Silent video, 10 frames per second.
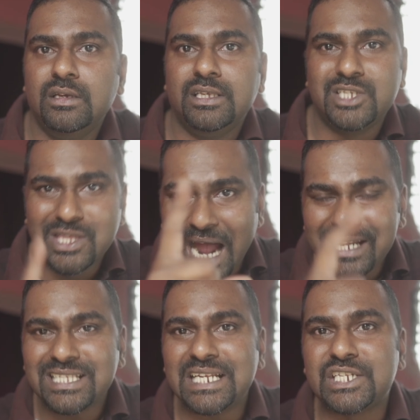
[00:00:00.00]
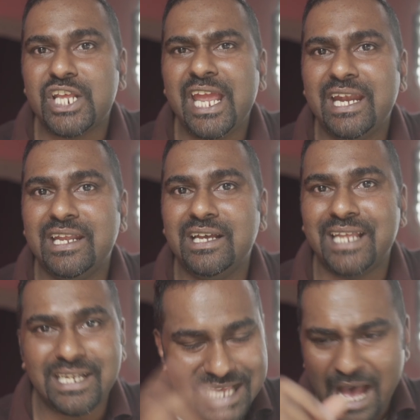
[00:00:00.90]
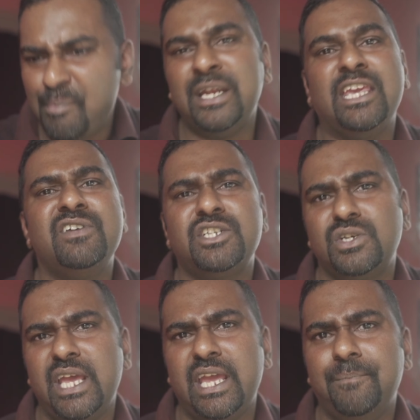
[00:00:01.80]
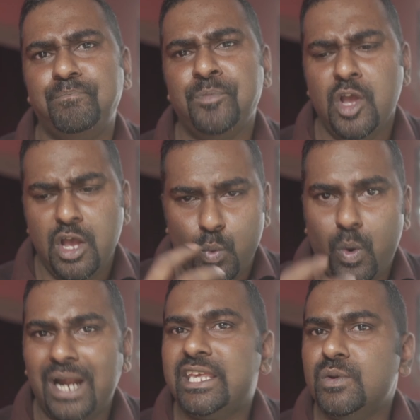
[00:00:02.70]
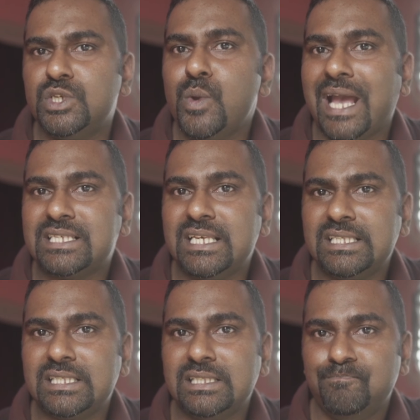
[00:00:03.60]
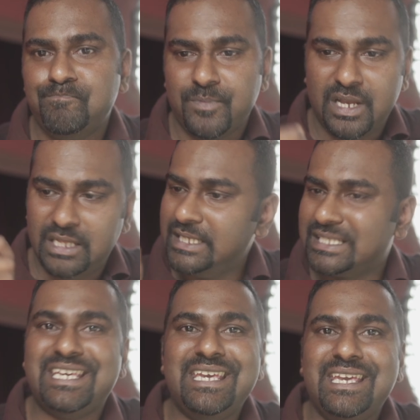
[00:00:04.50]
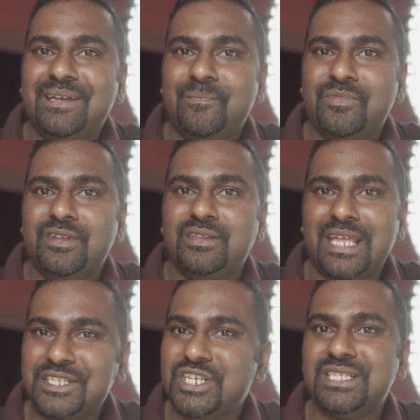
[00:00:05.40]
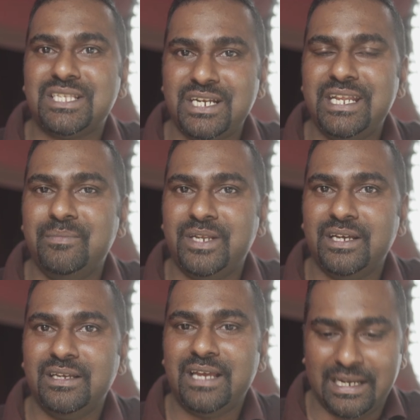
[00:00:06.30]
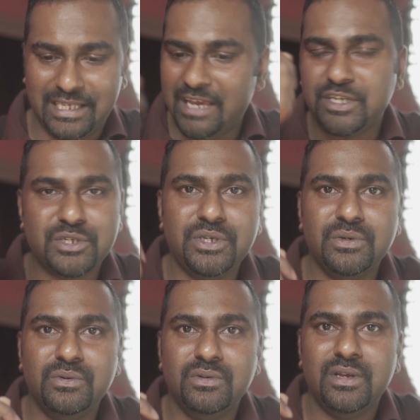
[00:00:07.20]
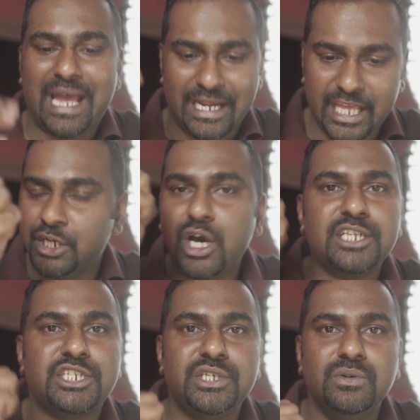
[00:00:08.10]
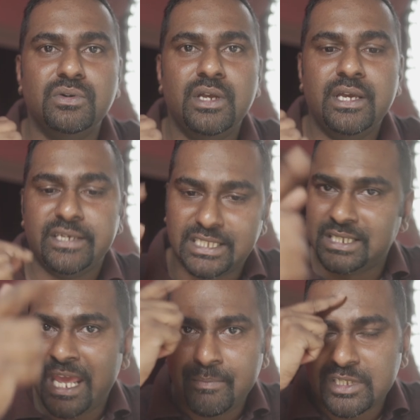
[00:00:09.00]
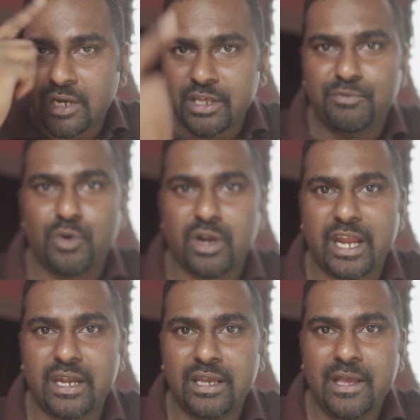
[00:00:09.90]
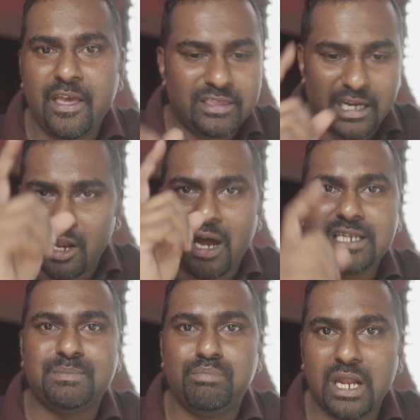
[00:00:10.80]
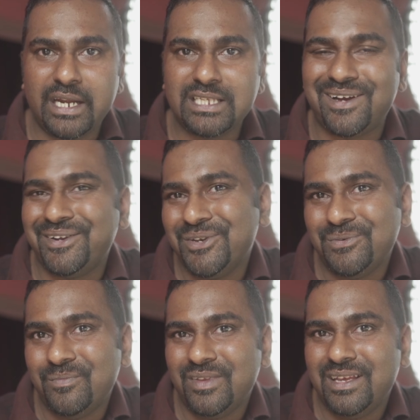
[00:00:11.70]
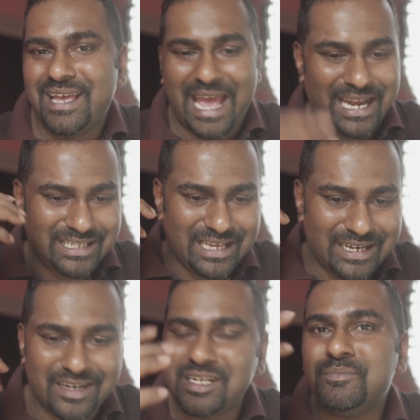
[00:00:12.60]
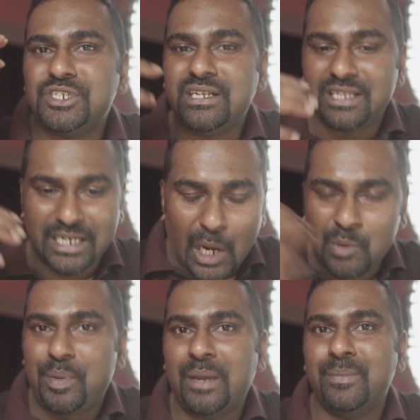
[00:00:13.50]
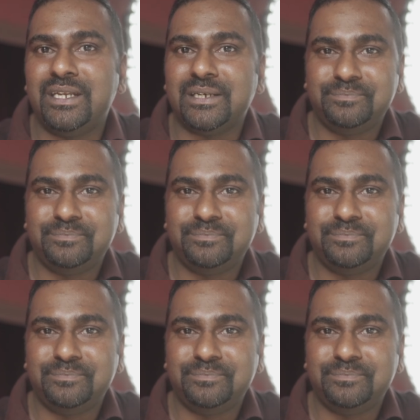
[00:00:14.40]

So that is a trade that is happening even today. What gives you access? This key that Jesus redeemed and gave it to you and endorsed you. His name is on your forehead. The Lord's blood is on you. And the redemption, the down payment,